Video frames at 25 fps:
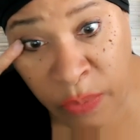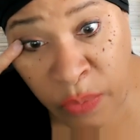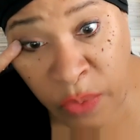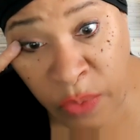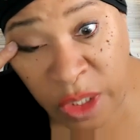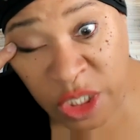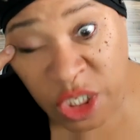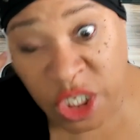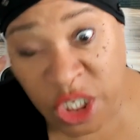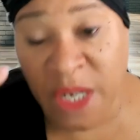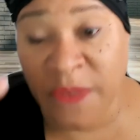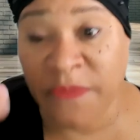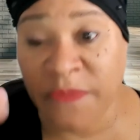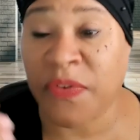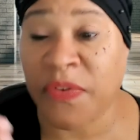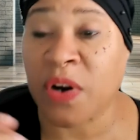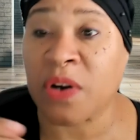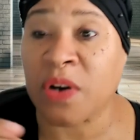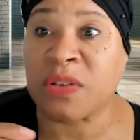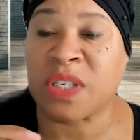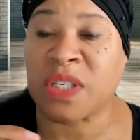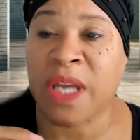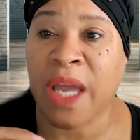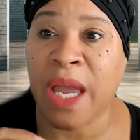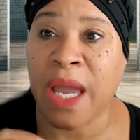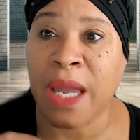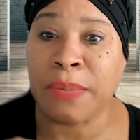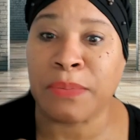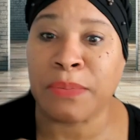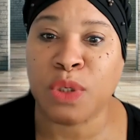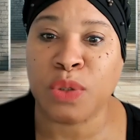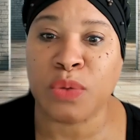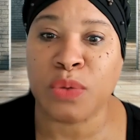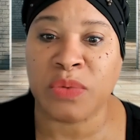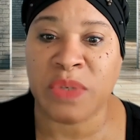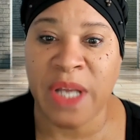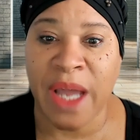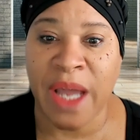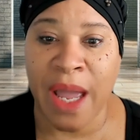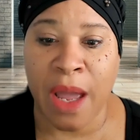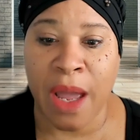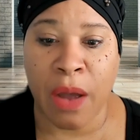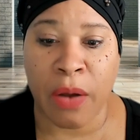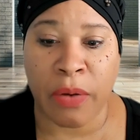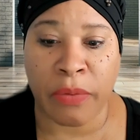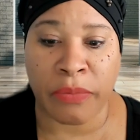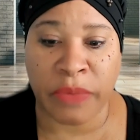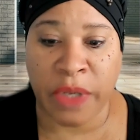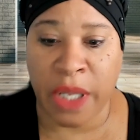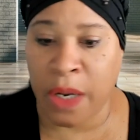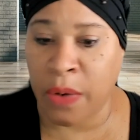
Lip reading: when she first came to town,